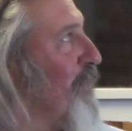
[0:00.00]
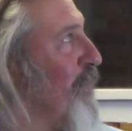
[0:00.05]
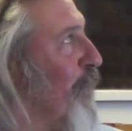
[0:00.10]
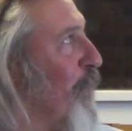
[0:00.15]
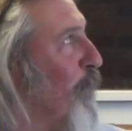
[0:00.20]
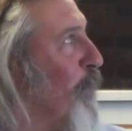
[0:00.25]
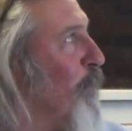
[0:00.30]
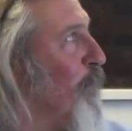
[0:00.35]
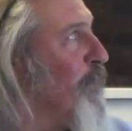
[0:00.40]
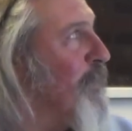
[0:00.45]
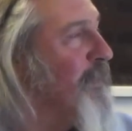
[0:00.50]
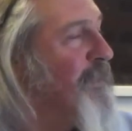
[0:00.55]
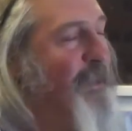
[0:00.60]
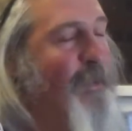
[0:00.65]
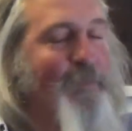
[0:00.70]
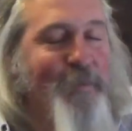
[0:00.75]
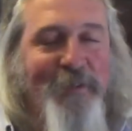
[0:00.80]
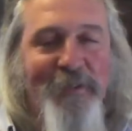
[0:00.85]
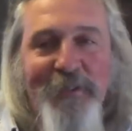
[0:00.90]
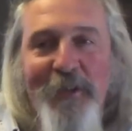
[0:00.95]
no
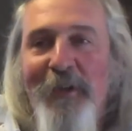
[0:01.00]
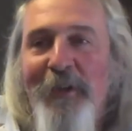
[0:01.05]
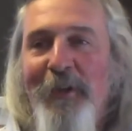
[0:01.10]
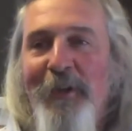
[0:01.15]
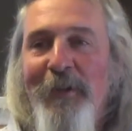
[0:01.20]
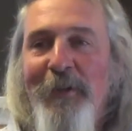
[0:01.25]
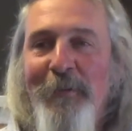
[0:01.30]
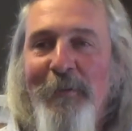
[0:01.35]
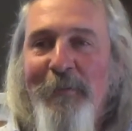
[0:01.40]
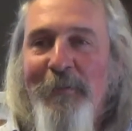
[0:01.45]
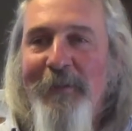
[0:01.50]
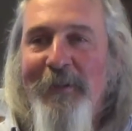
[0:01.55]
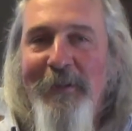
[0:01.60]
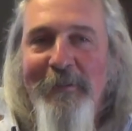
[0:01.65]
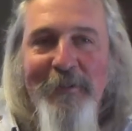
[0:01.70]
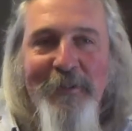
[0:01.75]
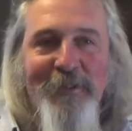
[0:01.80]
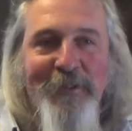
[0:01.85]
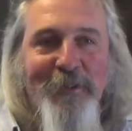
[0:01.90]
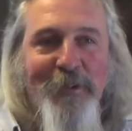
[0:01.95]
limits on you.
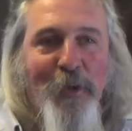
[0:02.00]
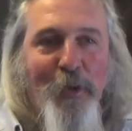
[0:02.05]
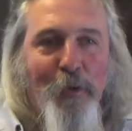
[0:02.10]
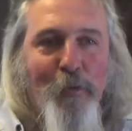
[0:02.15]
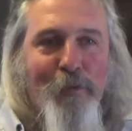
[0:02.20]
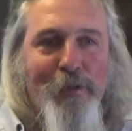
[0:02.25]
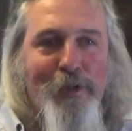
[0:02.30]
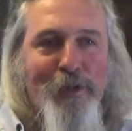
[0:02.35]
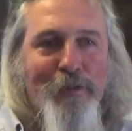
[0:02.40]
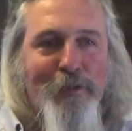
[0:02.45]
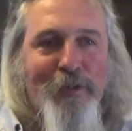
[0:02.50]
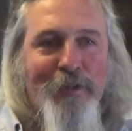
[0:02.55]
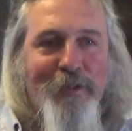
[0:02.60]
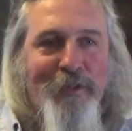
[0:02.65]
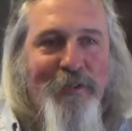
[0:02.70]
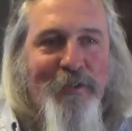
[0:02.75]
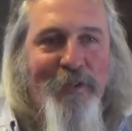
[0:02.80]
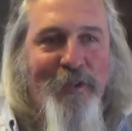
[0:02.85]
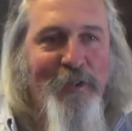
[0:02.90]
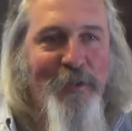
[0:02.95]
There is no
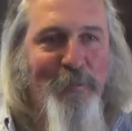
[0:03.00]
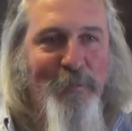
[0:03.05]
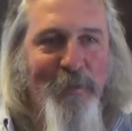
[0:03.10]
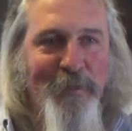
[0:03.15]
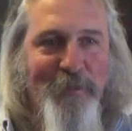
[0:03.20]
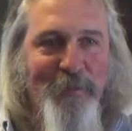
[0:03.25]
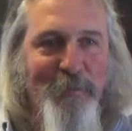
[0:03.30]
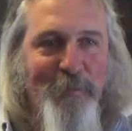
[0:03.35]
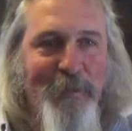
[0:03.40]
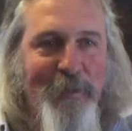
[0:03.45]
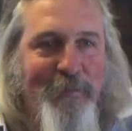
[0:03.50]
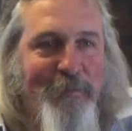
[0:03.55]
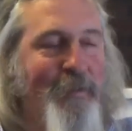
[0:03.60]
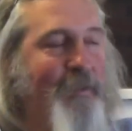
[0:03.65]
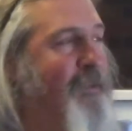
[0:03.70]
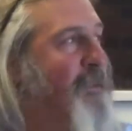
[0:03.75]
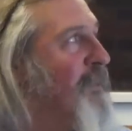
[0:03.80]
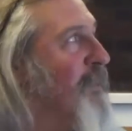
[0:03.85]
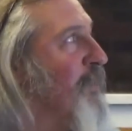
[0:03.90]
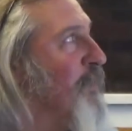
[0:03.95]
restrictions on you whatsoever.
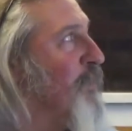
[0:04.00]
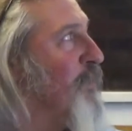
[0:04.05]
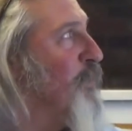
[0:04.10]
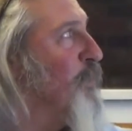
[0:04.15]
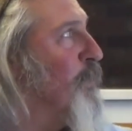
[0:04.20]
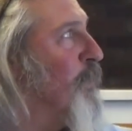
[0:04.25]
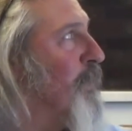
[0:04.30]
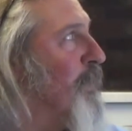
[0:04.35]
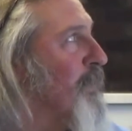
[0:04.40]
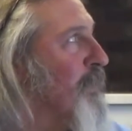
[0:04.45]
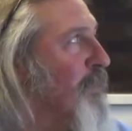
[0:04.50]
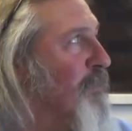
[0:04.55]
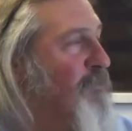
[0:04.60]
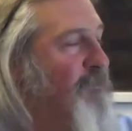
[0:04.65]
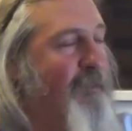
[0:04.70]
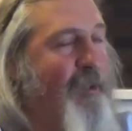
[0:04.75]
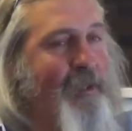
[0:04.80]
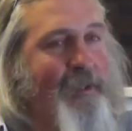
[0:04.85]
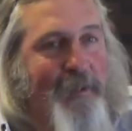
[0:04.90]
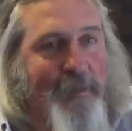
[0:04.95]
You are the
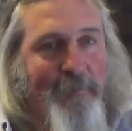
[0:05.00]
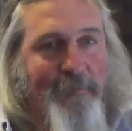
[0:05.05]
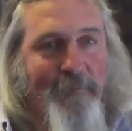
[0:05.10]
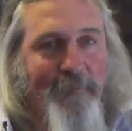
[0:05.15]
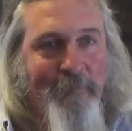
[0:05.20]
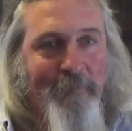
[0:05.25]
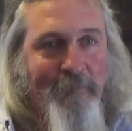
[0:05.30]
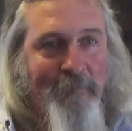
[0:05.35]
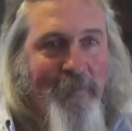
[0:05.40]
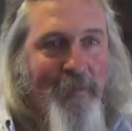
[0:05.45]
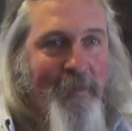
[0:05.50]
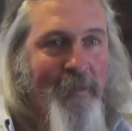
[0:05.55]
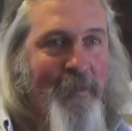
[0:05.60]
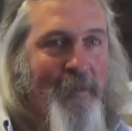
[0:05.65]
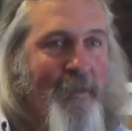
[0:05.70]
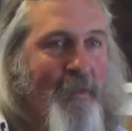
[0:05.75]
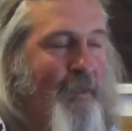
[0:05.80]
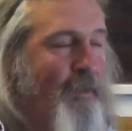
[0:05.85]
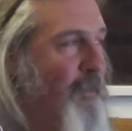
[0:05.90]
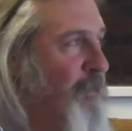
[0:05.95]
creator.
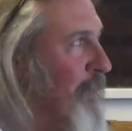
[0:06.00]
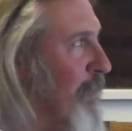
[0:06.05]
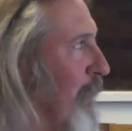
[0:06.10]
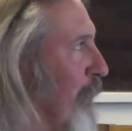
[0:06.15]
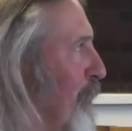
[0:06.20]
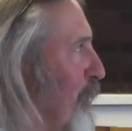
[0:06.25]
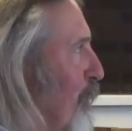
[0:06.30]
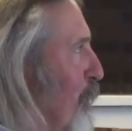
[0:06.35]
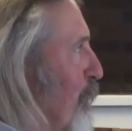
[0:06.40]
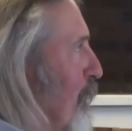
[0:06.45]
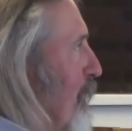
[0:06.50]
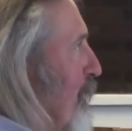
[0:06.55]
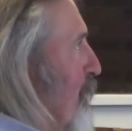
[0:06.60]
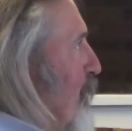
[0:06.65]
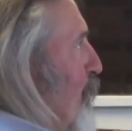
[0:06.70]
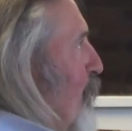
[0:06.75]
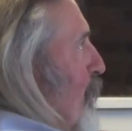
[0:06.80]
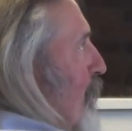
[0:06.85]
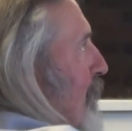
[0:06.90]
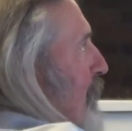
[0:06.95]
Now, if you want to
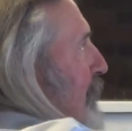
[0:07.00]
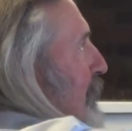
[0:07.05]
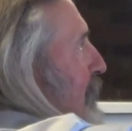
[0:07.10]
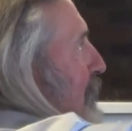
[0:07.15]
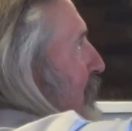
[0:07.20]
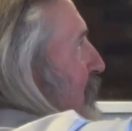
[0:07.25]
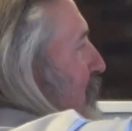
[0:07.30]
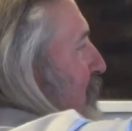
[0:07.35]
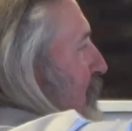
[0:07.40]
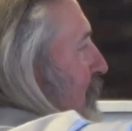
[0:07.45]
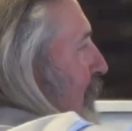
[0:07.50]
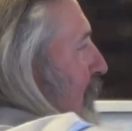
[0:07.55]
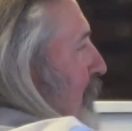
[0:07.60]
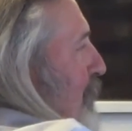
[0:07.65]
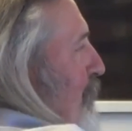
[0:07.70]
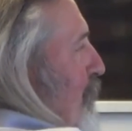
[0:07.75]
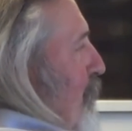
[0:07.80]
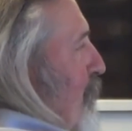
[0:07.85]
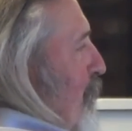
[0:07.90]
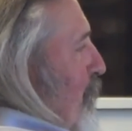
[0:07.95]
talk like this
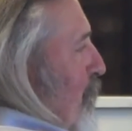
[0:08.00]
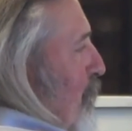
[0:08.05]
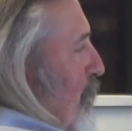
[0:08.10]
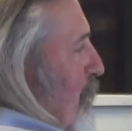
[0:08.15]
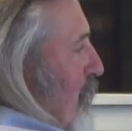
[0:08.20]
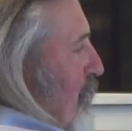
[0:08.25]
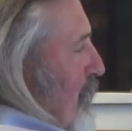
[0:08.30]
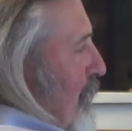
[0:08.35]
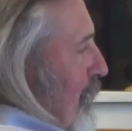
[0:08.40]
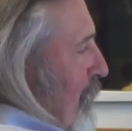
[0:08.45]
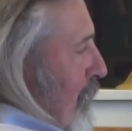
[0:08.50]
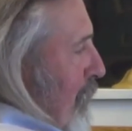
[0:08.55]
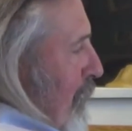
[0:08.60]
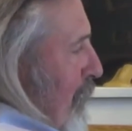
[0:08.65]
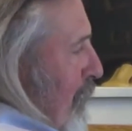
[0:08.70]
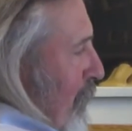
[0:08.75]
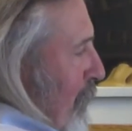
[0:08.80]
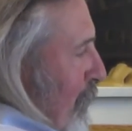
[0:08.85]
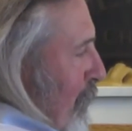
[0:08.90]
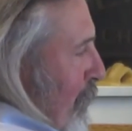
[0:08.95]
down to, say,
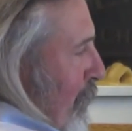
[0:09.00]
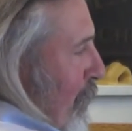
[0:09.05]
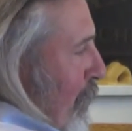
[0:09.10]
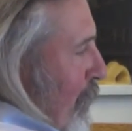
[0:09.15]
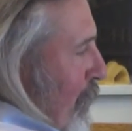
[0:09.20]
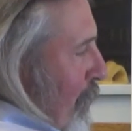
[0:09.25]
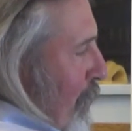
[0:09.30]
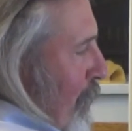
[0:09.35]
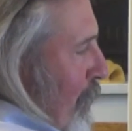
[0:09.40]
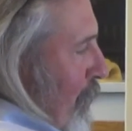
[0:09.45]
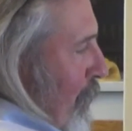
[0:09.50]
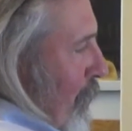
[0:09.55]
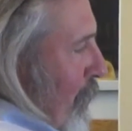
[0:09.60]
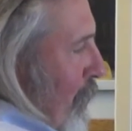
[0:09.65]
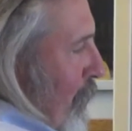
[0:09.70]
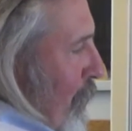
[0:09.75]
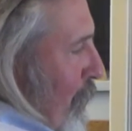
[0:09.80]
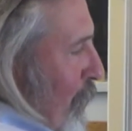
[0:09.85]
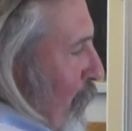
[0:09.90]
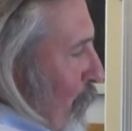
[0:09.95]

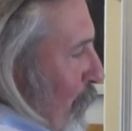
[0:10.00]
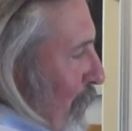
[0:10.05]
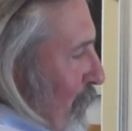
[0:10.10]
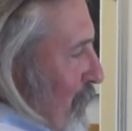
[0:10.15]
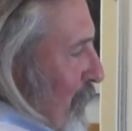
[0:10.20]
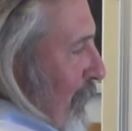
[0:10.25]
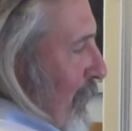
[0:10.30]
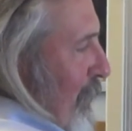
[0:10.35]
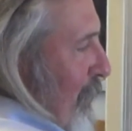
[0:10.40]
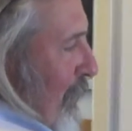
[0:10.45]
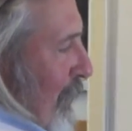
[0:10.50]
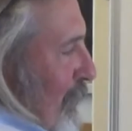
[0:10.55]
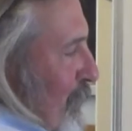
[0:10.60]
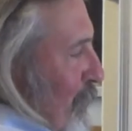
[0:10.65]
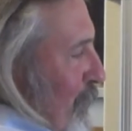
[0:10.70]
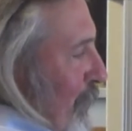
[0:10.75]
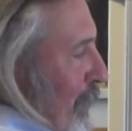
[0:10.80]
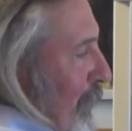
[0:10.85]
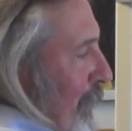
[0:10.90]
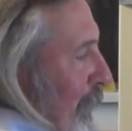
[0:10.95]
the U S A, that's
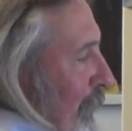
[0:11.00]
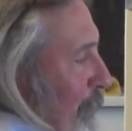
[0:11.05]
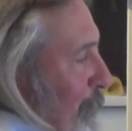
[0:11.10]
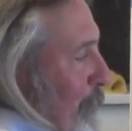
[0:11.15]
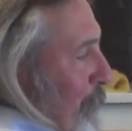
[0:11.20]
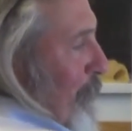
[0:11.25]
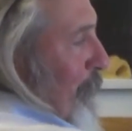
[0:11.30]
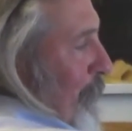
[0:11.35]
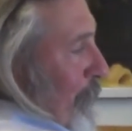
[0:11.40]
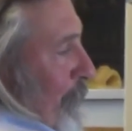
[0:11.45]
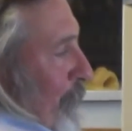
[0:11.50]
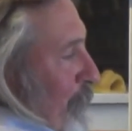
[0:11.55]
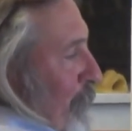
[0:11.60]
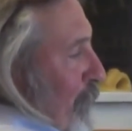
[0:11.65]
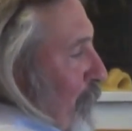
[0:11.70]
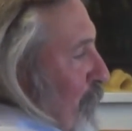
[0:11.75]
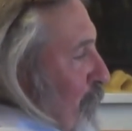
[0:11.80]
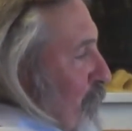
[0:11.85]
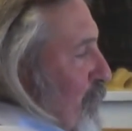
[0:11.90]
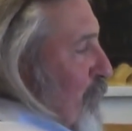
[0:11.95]
fine,
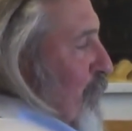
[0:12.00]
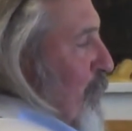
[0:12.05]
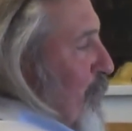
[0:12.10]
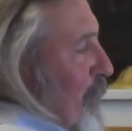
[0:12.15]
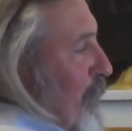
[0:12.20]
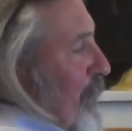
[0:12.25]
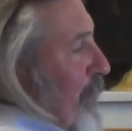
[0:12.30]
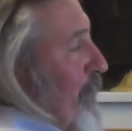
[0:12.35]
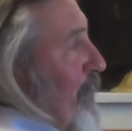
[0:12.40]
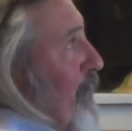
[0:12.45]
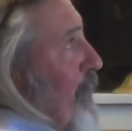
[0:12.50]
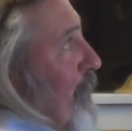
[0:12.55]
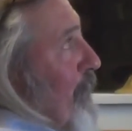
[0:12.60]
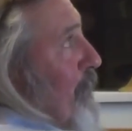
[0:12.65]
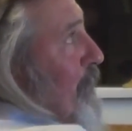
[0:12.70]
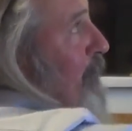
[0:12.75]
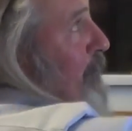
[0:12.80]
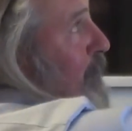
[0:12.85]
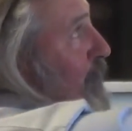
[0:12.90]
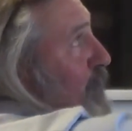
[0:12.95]
because it's going to be very hard
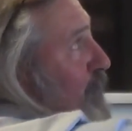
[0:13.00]
for them to